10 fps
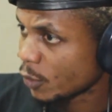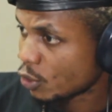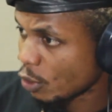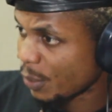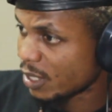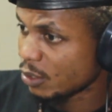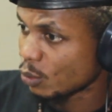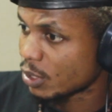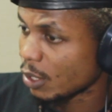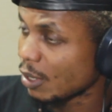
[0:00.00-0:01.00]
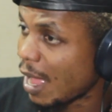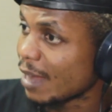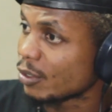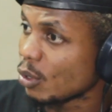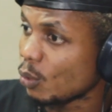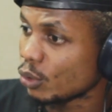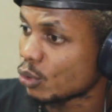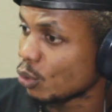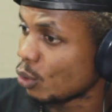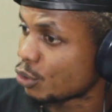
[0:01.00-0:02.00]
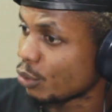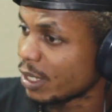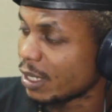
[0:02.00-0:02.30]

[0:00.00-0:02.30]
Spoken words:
Some persons will tell you, I don't want to go through